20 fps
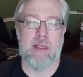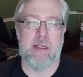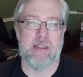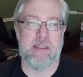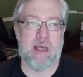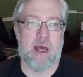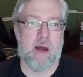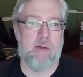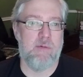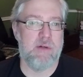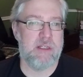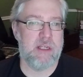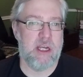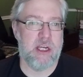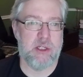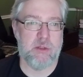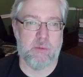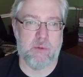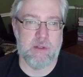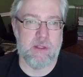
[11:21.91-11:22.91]
In his
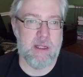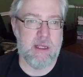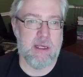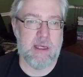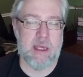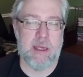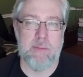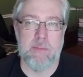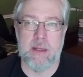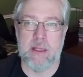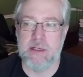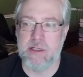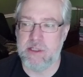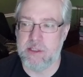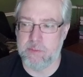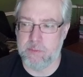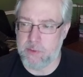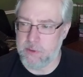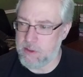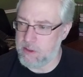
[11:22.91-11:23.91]
conversation with Nick, he
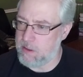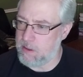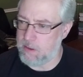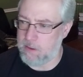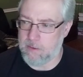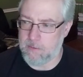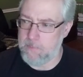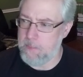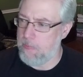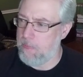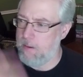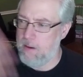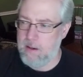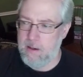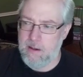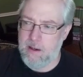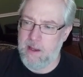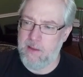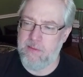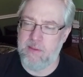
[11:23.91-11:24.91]
mentions a book called,
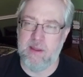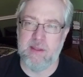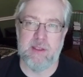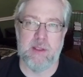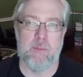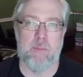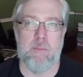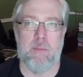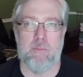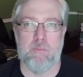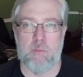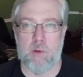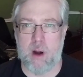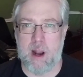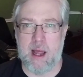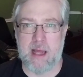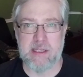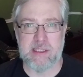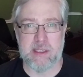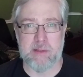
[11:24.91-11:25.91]
I think, The
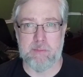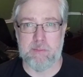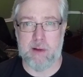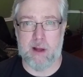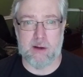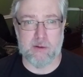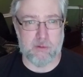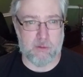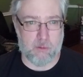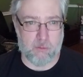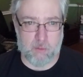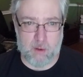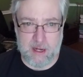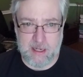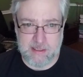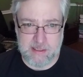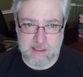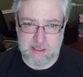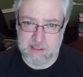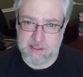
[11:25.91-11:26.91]
Rise of the Mongrel
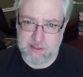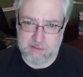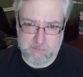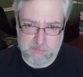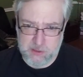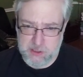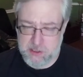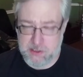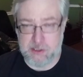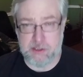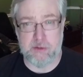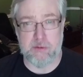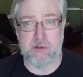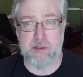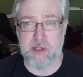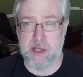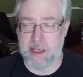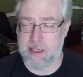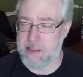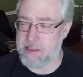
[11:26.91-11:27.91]
Races, which is a
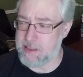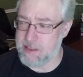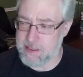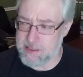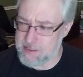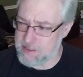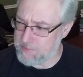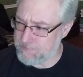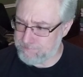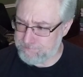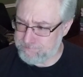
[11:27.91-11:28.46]
eugenicist